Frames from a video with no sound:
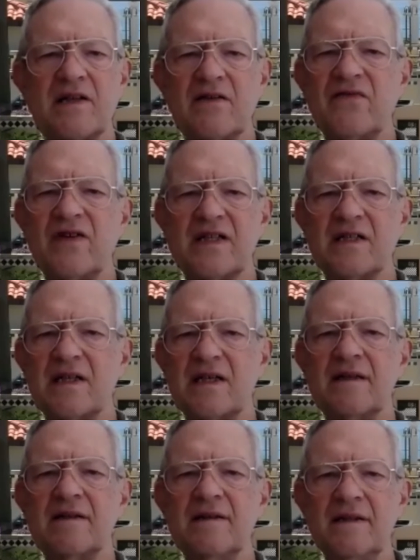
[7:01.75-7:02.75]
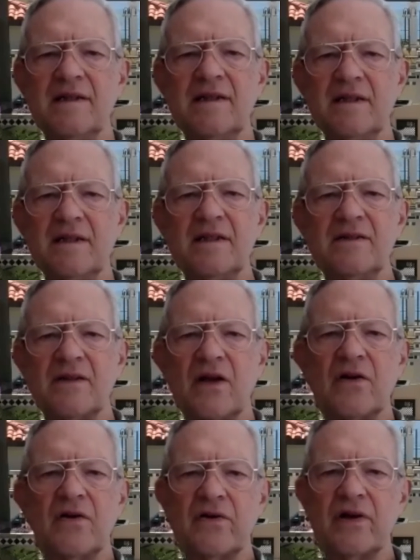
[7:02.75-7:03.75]
investing. The
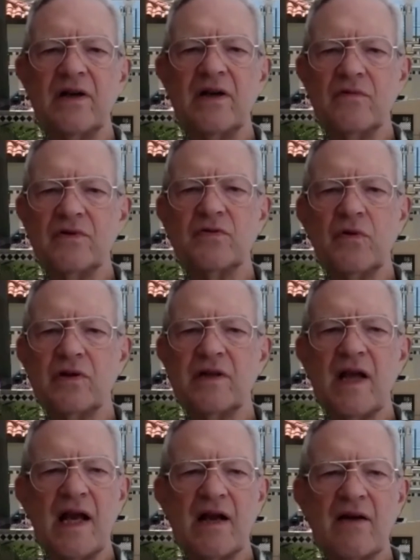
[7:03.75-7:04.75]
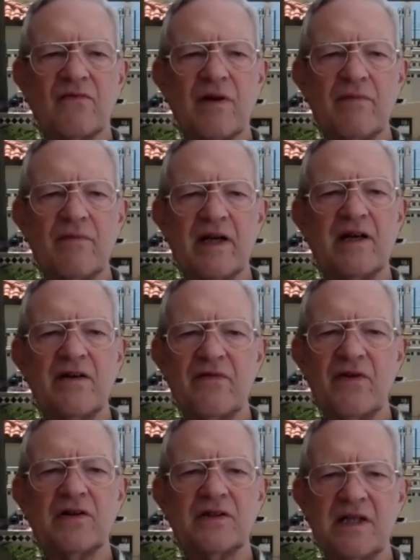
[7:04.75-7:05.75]
learning was worth every minute of
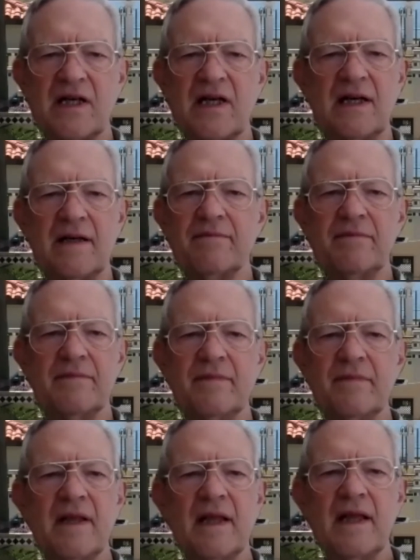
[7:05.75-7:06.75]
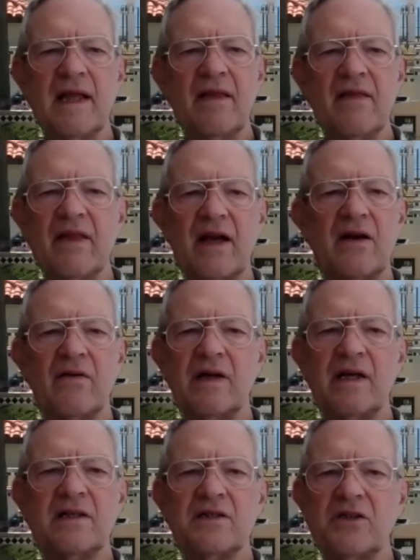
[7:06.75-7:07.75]
our time there, and
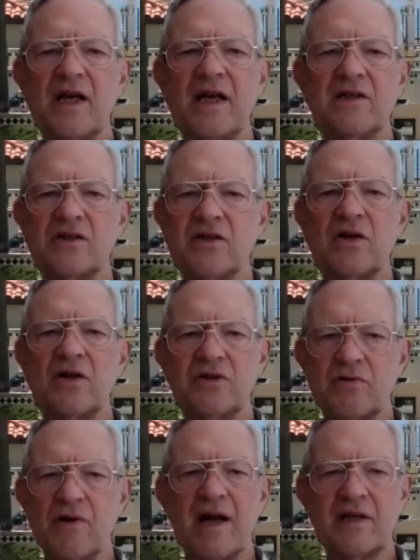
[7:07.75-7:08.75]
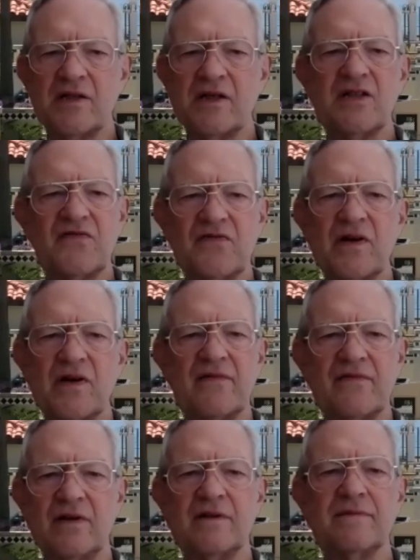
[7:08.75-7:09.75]
it changed our strategies
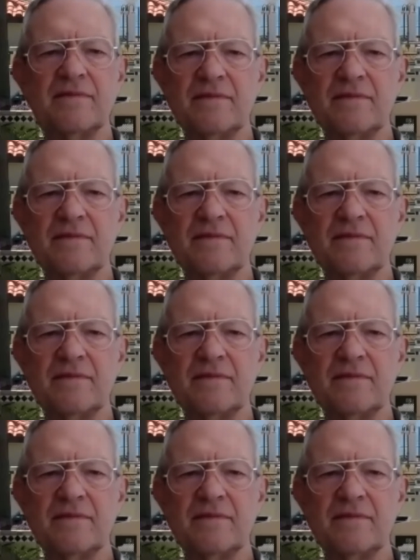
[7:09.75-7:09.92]
forever.